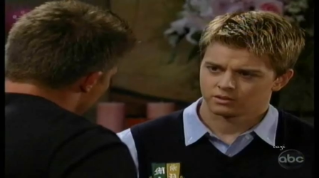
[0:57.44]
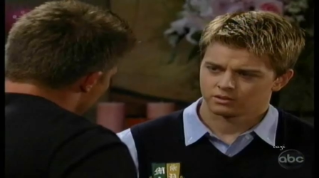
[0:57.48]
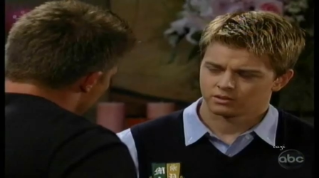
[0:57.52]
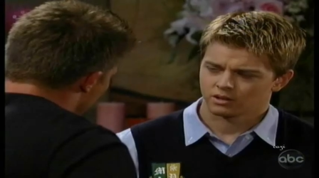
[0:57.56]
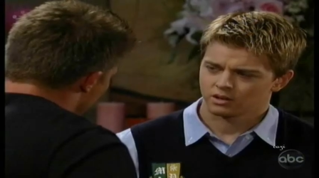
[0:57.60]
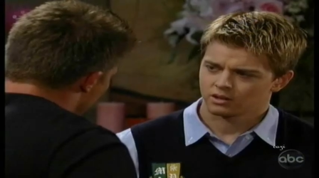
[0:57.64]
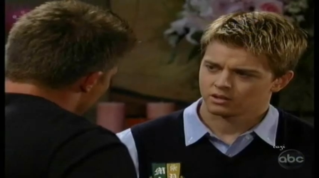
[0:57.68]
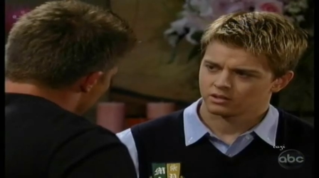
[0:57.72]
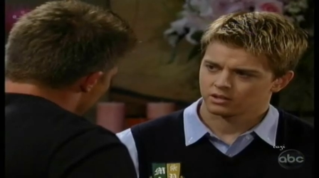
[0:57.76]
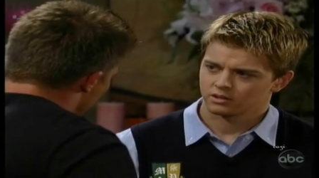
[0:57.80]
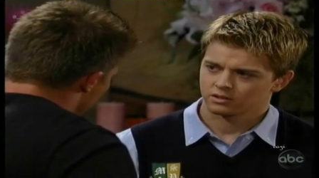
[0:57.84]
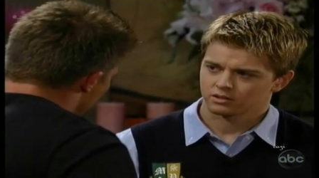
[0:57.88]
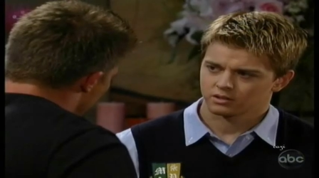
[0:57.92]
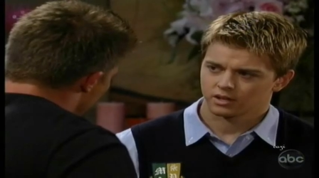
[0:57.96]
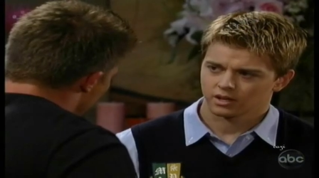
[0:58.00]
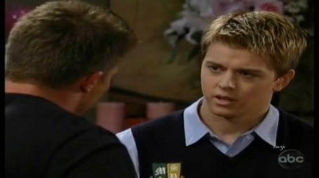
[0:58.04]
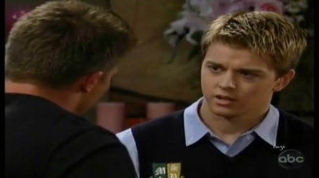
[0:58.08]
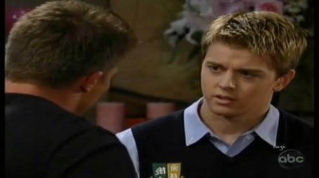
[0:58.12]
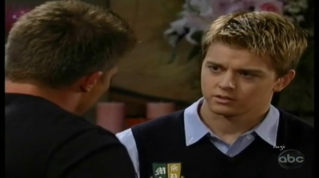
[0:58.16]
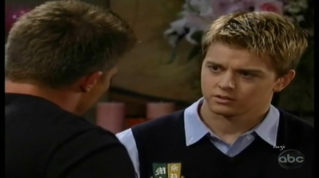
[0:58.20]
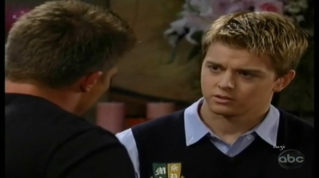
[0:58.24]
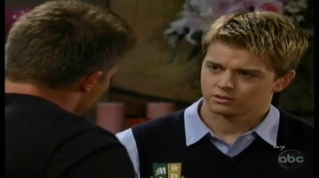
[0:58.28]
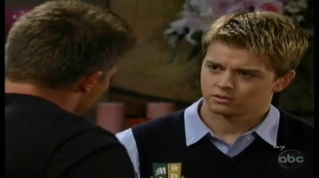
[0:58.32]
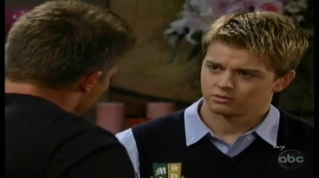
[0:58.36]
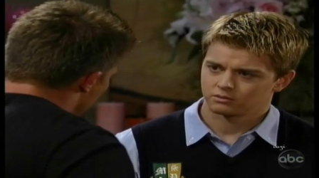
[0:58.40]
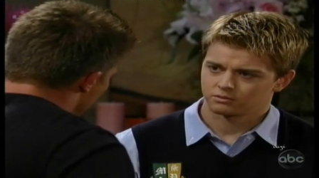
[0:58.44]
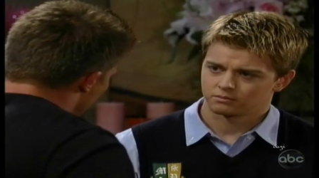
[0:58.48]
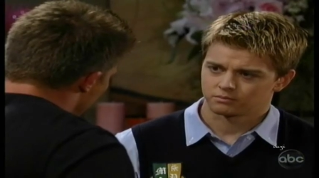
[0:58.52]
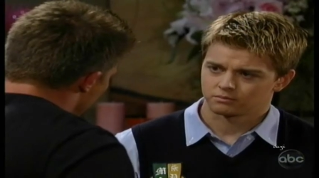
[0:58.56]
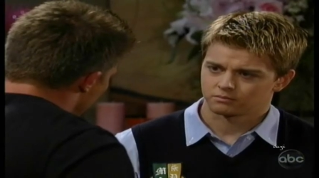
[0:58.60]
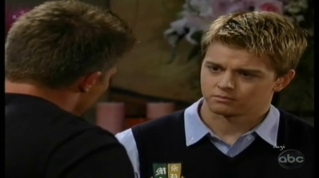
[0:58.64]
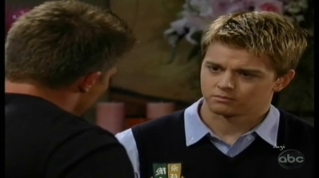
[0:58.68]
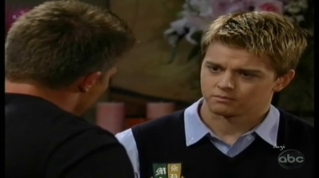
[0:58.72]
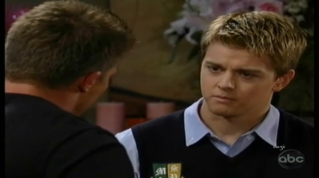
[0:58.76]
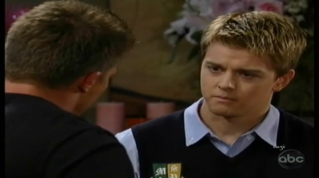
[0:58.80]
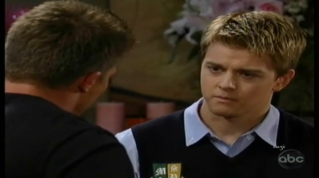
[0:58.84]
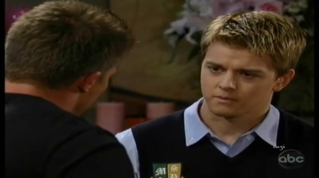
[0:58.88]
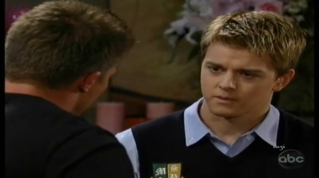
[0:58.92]
None of the other guys do.
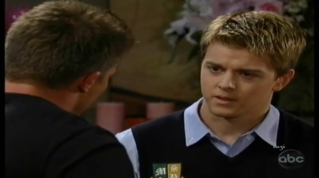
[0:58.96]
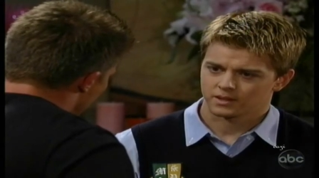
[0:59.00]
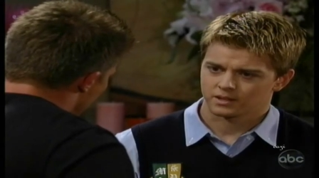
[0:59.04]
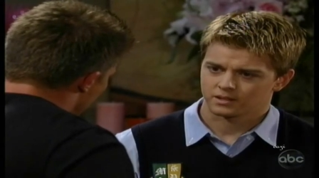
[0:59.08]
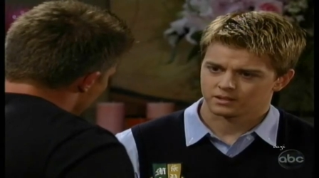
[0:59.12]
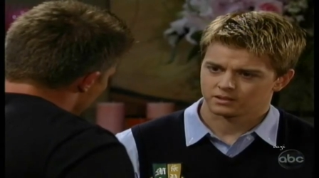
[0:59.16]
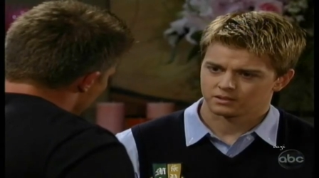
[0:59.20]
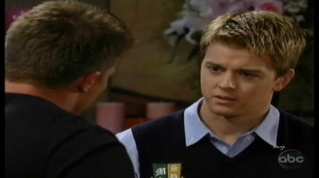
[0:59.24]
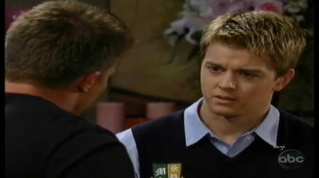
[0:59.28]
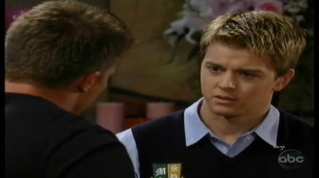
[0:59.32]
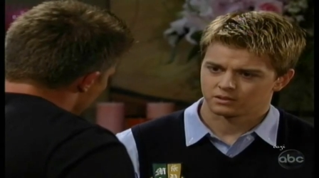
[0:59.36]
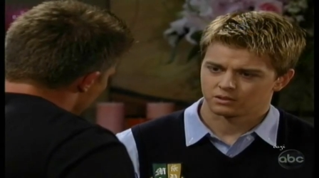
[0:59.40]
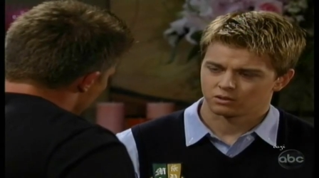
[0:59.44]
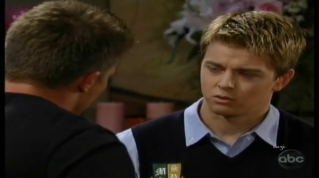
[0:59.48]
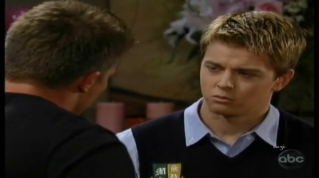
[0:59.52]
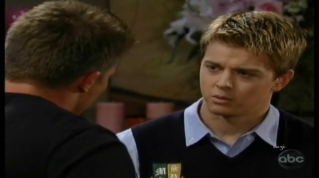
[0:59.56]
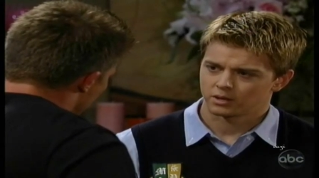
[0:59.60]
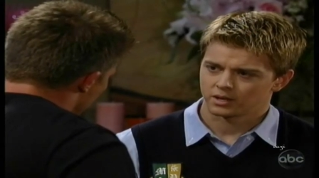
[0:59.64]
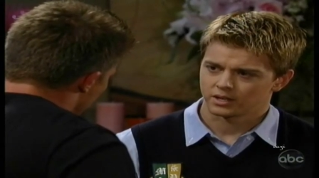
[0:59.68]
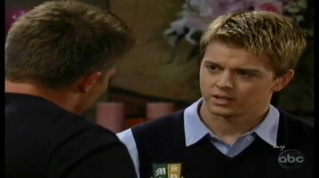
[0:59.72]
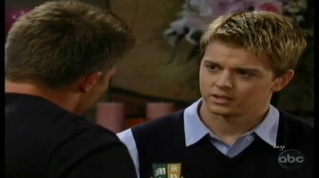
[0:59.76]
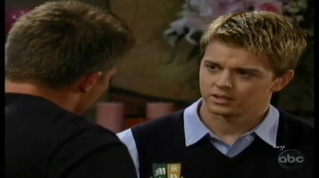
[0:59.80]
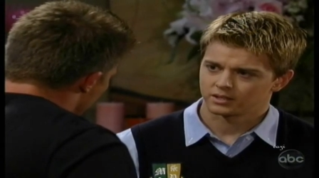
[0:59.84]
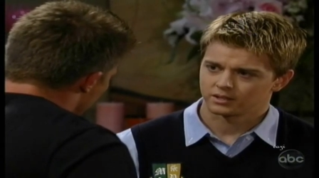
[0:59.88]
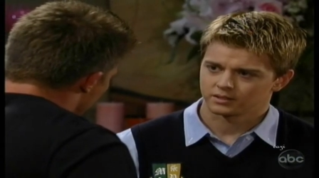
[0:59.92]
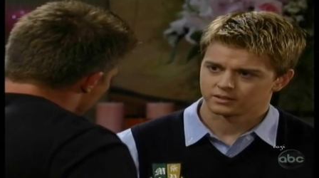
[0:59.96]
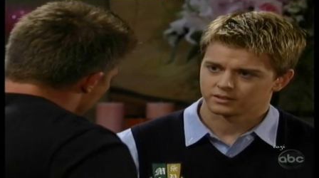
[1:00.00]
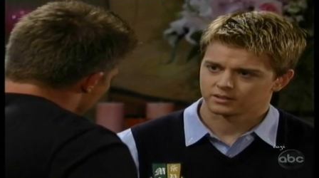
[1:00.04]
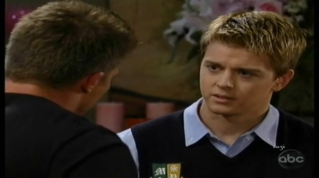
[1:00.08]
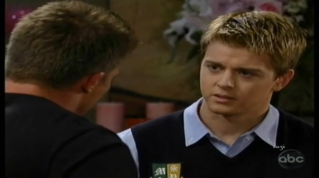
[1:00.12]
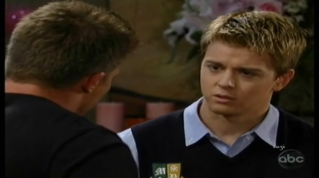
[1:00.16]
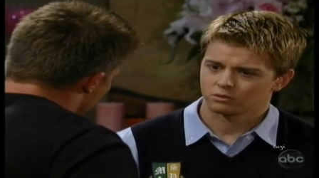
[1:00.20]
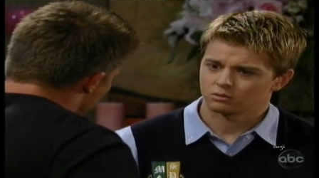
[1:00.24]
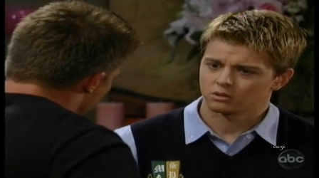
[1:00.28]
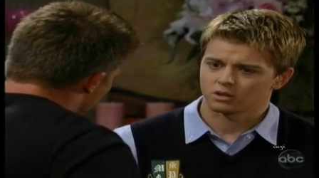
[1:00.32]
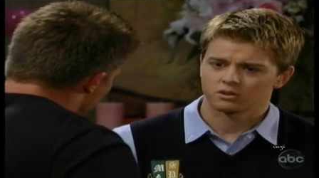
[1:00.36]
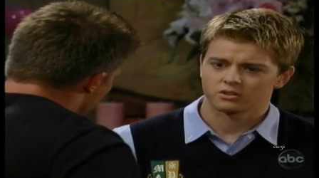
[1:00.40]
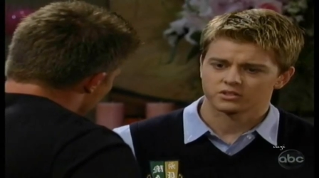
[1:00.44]
Nobody does.
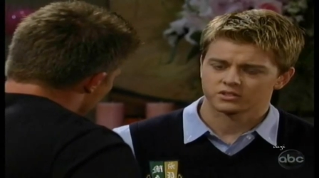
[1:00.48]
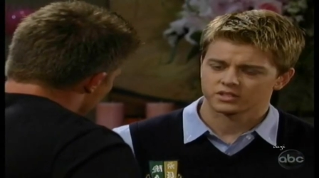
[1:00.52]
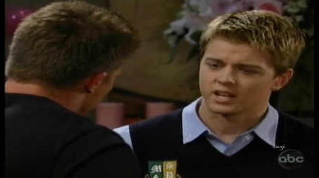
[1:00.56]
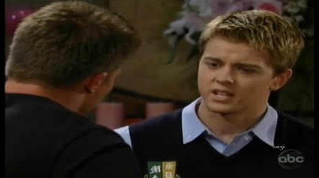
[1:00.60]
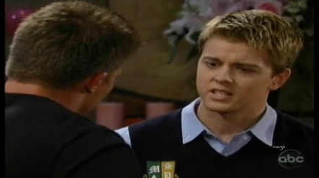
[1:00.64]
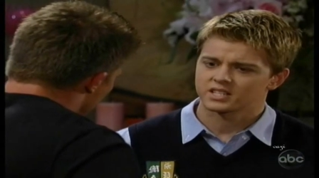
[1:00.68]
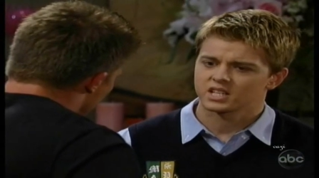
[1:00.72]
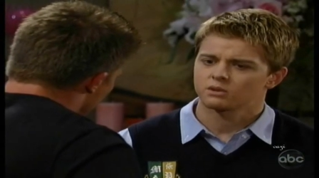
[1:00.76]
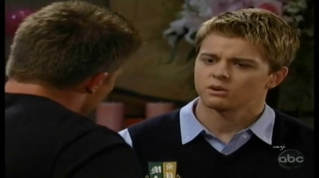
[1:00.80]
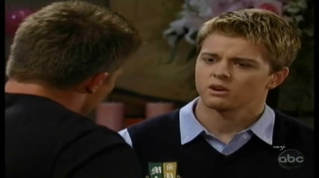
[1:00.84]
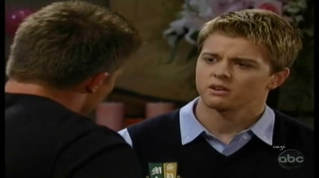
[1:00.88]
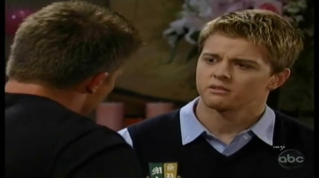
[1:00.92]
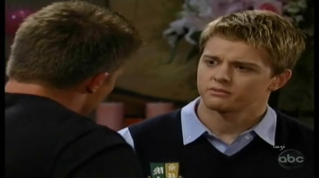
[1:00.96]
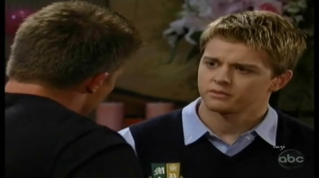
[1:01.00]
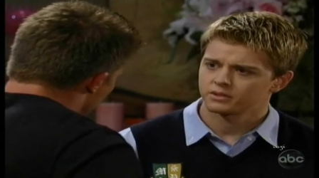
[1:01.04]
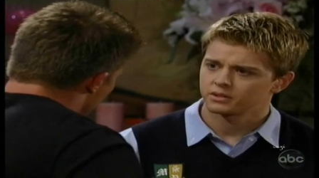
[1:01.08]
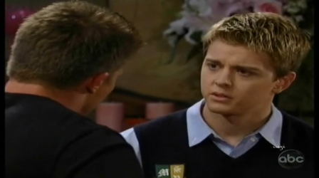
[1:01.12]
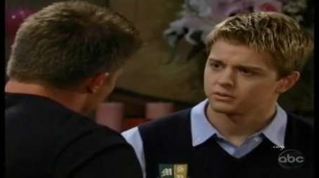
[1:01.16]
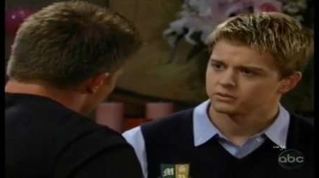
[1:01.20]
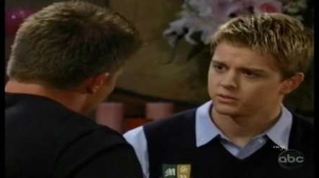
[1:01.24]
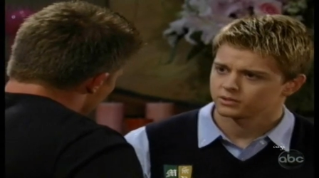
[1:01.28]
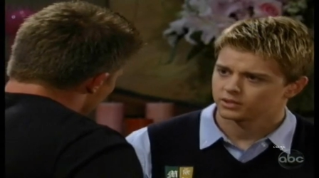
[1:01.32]
No one understands how I feel,